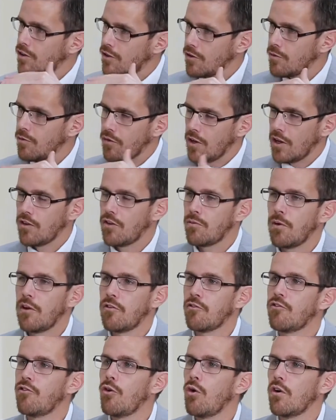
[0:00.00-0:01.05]

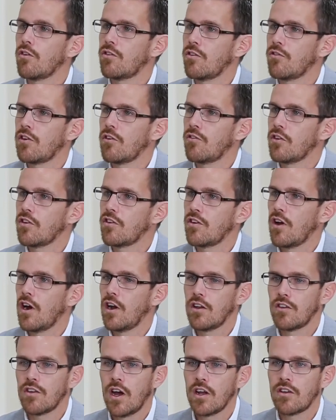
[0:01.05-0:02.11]
and thoughts of different
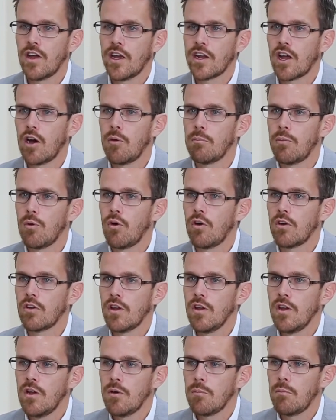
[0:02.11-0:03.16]
designers that I take on board.
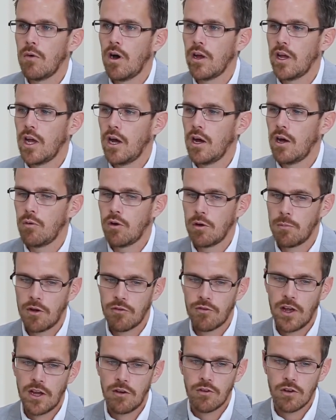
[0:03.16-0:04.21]
One of my
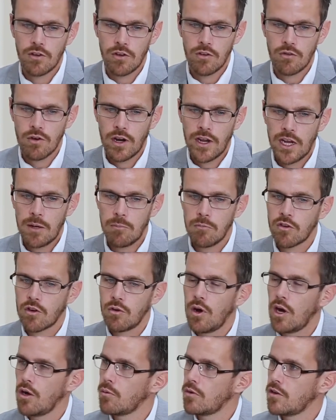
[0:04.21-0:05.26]
favourites is Raheem's
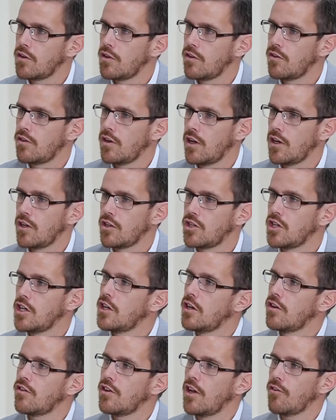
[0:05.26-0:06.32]
quote, which is
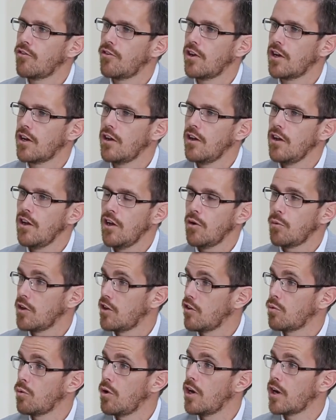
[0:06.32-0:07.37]
genius nothing, we
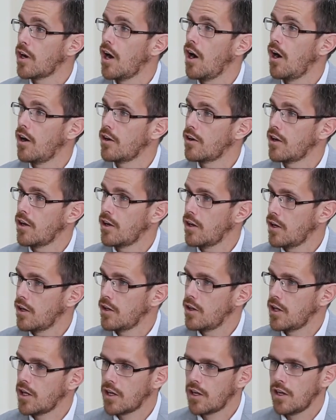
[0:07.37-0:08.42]
just work harder. And I
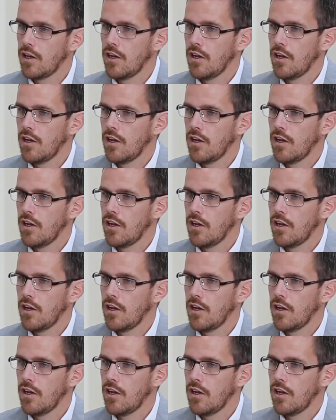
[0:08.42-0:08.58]
think